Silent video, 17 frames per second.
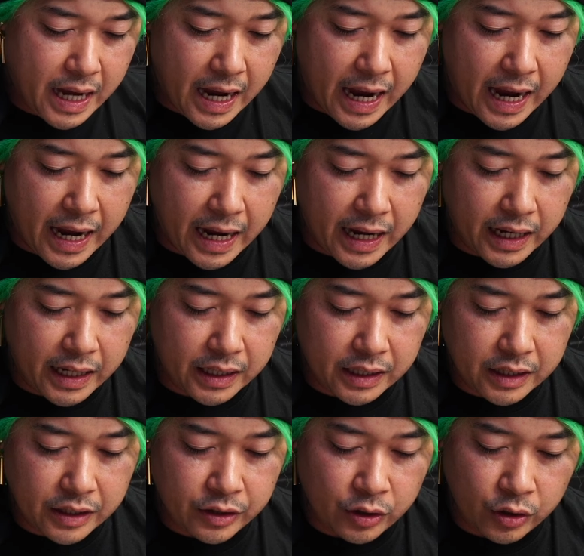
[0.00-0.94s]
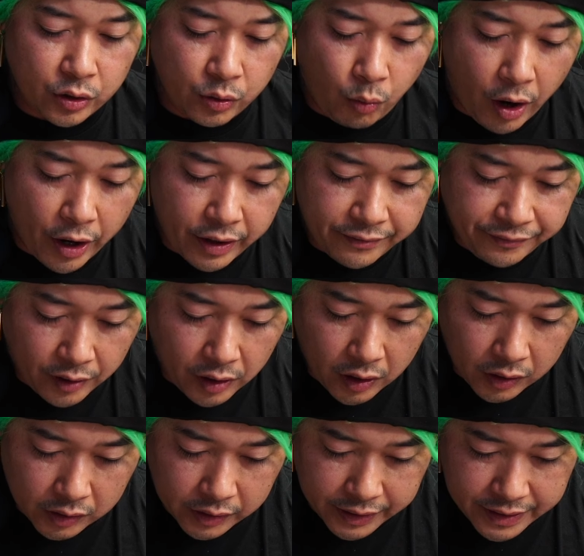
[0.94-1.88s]
And the
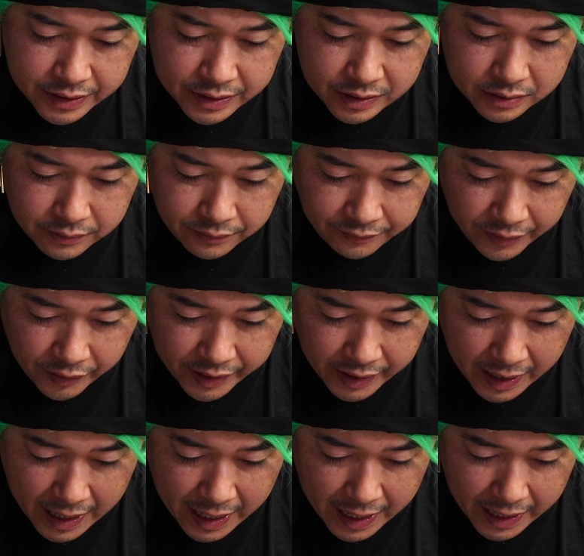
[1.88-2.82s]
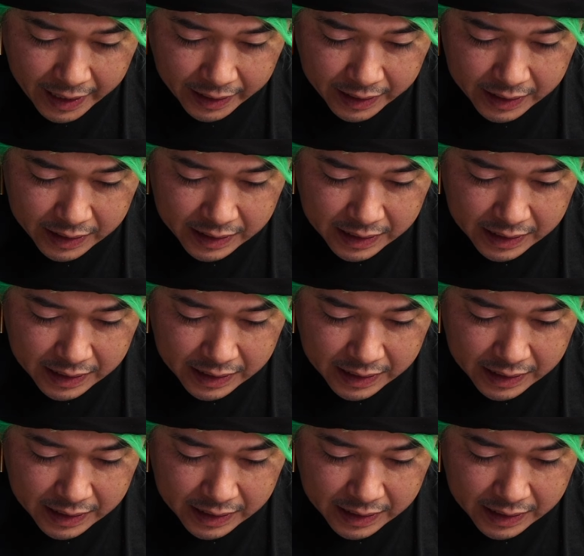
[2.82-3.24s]
waterfall is very high.